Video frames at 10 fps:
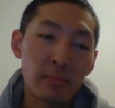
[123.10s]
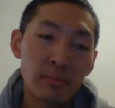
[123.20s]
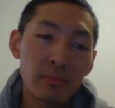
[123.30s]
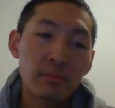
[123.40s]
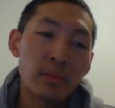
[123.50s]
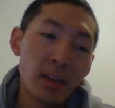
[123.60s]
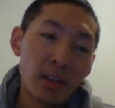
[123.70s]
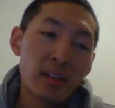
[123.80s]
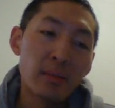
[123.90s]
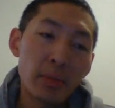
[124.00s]
people
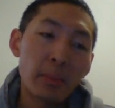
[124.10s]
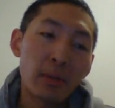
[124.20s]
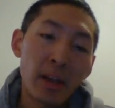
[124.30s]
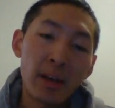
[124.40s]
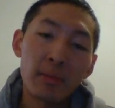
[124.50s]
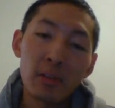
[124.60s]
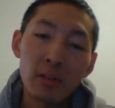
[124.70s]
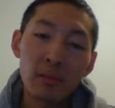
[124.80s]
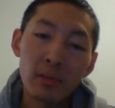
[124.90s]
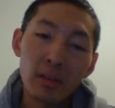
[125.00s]
have their
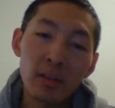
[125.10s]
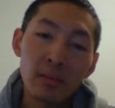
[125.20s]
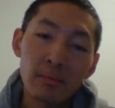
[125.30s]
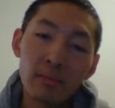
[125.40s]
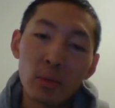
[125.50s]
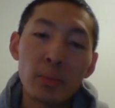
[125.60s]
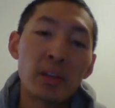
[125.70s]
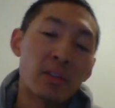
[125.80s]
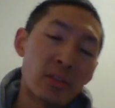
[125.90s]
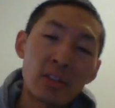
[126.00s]
opinions and
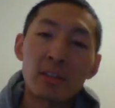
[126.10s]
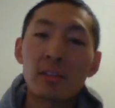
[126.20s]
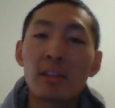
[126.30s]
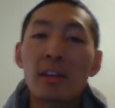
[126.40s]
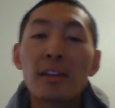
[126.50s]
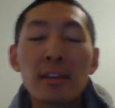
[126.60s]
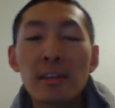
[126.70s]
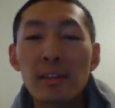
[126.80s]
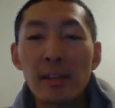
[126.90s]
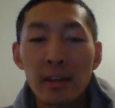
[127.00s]
likes and
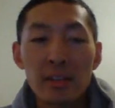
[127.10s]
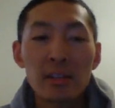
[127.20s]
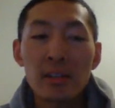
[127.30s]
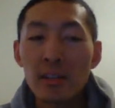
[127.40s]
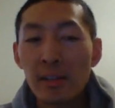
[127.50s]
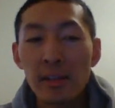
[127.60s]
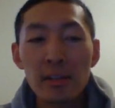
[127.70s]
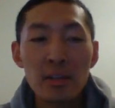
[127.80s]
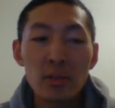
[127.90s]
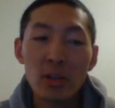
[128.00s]
dislikes, so I always
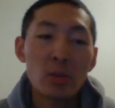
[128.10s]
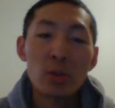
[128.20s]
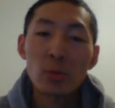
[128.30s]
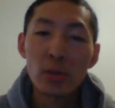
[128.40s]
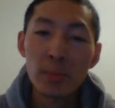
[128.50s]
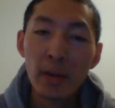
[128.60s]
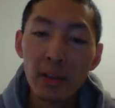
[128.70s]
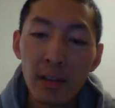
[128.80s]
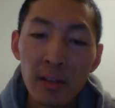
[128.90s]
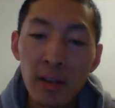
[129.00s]
respect that.
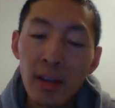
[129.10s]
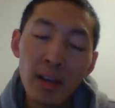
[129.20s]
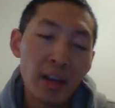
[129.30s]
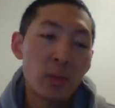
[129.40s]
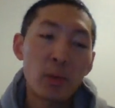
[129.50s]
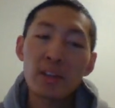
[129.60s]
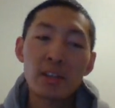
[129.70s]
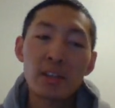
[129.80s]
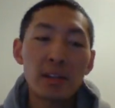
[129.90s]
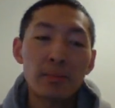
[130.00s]
Anyways, by
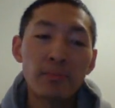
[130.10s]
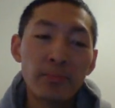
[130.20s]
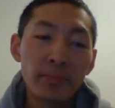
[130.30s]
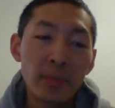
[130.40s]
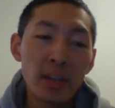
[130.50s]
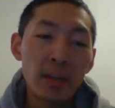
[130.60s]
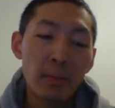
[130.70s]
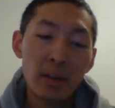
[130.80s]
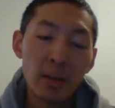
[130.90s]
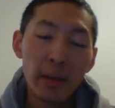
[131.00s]
the time I got to my
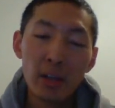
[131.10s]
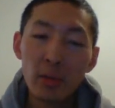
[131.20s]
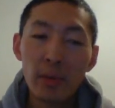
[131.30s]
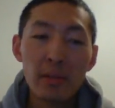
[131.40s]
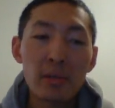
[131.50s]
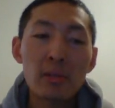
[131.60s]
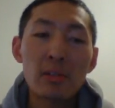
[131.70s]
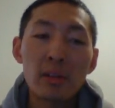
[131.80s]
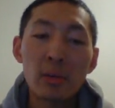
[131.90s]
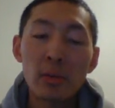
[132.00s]
third year, I only had
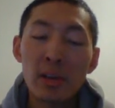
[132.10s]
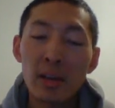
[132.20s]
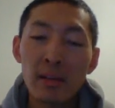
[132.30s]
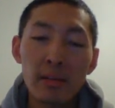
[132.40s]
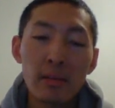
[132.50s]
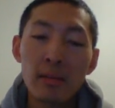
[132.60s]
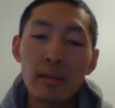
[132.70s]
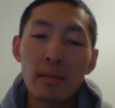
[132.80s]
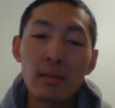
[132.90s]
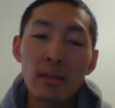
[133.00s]
35
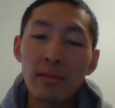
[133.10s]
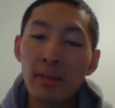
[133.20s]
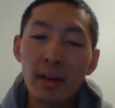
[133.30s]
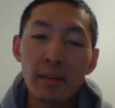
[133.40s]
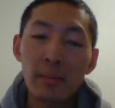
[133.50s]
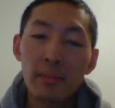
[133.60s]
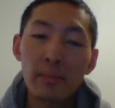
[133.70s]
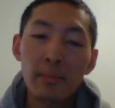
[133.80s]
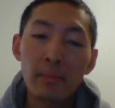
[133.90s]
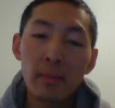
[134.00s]
uh,
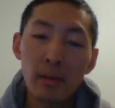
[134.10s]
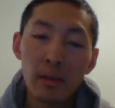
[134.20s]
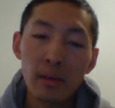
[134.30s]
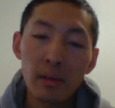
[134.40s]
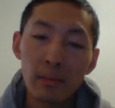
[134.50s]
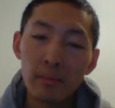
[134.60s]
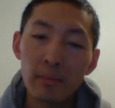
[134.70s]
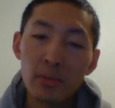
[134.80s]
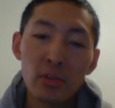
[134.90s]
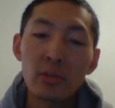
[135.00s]
students in my
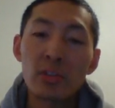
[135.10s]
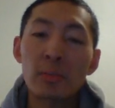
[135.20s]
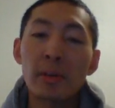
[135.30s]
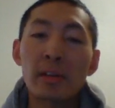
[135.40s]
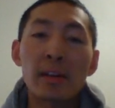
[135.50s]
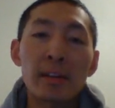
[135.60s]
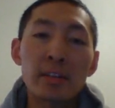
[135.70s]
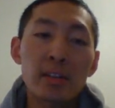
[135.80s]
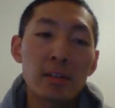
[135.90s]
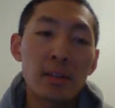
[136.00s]
class,
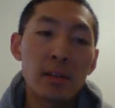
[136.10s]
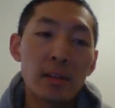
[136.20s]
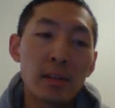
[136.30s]
and